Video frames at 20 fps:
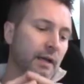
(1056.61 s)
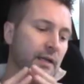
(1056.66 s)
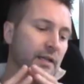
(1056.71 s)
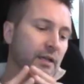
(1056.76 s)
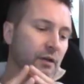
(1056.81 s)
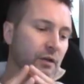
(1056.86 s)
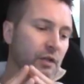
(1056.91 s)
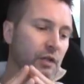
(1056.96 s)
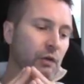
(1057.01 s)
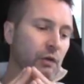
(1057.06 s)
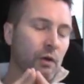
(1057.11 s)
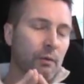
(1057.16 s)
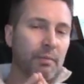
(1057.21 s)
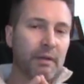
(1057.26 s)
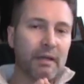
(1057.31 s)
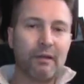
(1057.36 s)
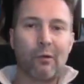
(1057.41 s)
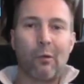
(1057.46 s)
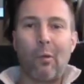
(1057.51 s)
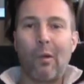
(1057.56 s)
Tier 2 would
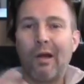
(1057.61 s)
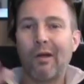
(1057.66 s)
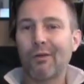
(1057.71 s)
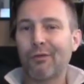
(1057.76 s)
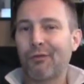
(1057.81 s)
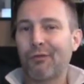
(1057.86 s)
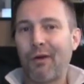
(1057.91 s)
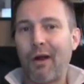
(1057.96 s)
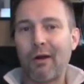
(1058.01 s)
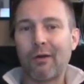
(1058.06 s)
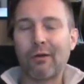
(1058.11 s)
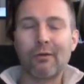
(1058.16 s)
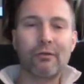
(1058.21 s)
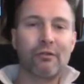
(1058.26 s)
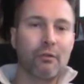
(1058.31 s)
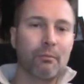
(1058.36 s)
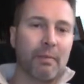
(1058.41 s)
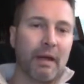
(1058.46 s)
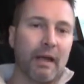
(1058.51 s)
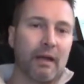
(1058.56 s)
be your Wells
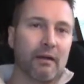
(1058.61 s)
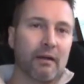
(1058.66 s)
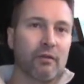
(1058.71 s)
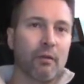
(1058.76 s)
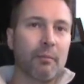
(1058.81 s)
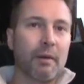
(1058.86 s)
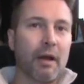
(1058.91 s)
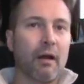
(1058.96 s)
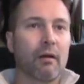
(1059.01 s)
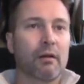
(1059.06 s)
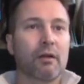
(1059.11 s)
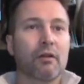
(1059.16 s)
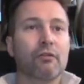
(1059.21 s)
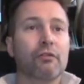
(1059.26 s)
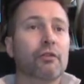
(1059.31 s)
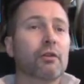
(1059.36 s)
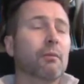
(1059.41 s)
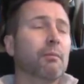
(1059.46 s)
Fargo's, your Bank of America's.